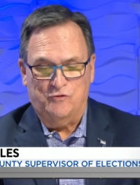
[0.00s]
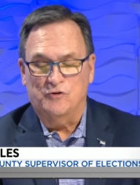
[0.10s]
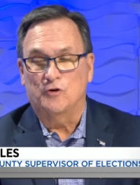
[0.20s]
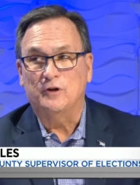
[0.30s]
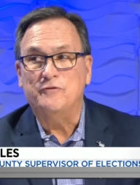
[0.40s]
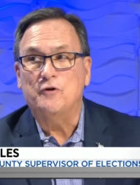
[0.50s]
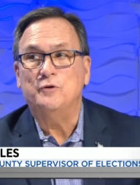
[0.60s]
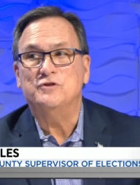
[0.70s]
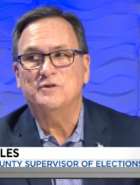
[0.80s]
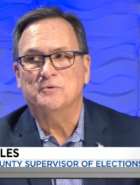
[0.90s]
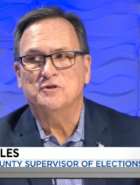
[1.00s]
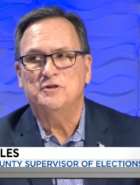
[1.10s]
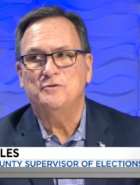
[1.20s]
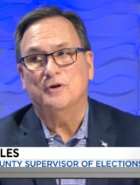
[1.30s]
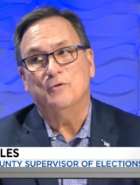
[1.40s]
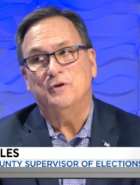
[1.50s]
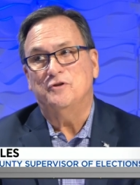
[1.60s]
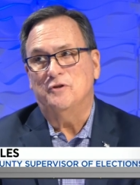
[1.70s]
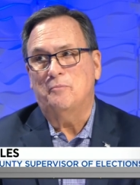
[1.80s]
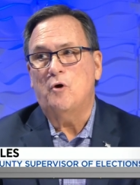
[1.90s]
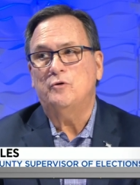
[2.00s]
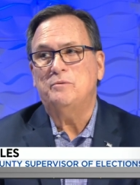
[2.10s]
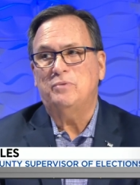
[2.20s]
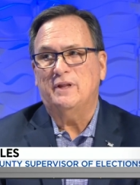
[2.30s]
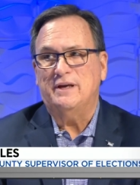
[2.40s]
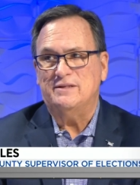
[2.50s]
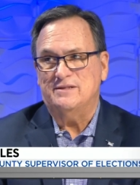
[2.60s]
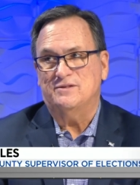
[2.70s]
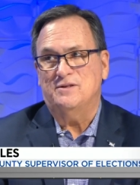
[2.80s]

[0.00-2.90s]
early voting is number two, and going to the polling place is